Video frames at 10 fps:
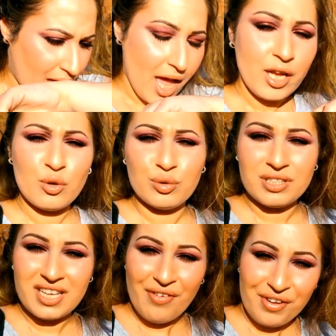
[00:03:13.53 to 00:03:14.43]
I
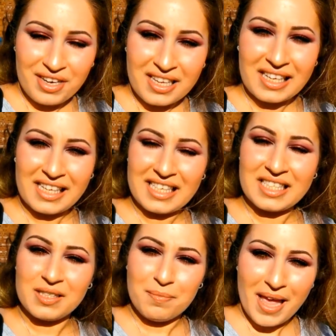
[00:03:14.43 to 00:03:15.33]
could definitely
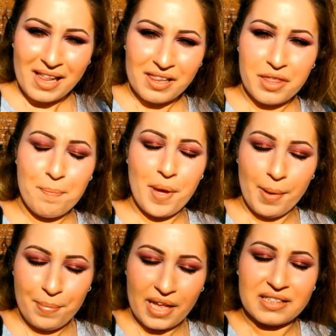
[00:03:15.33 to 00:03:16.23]
smell the
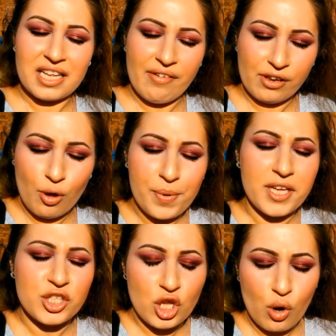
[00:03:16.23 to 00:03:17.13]
pepper
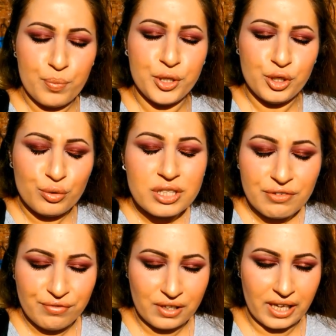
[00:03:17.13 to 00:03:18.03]
developing so
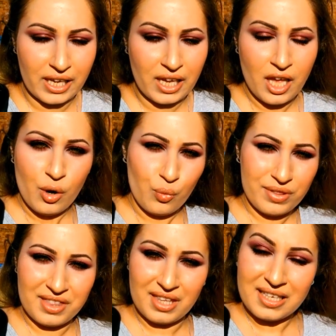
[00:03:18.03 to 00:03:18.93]
beautifully
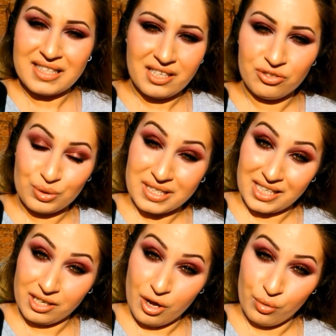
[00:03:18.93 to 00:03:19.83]
with these
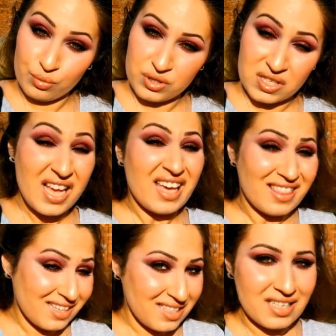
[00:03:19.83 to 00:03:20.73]
citrusy notes.
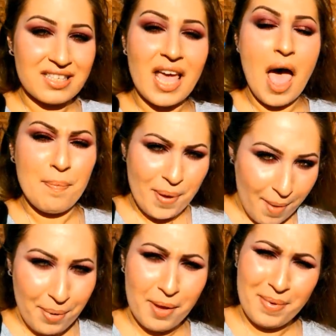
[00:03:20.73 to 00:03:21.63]
This is a
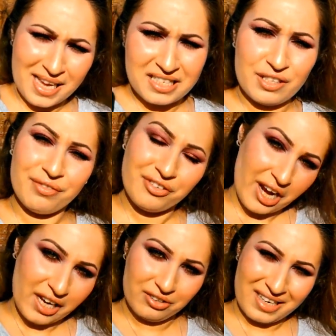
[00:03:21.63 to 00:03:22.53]
pepper-based
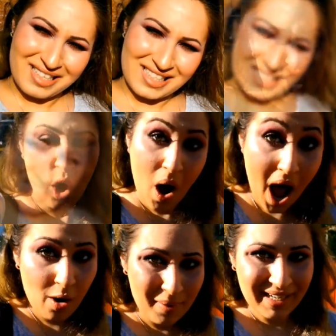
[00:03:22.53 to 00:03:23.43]
fragrance. So
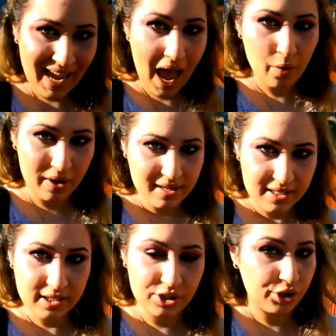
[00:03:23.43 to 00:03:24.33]
how many hours
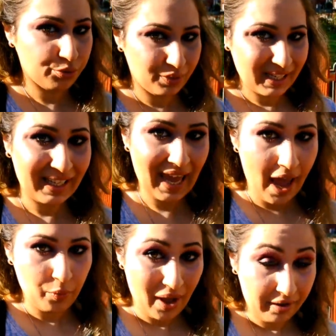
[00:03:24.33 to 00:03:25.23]
do you really
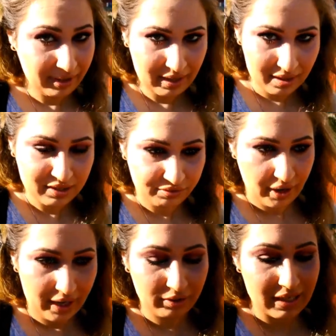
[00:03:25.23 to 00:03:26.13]
get wearing this
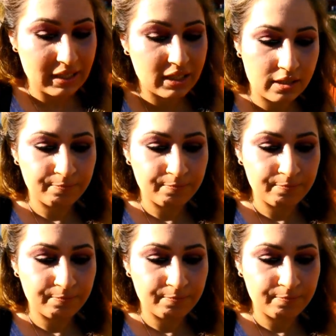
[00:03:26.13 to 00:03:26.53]
fragrance?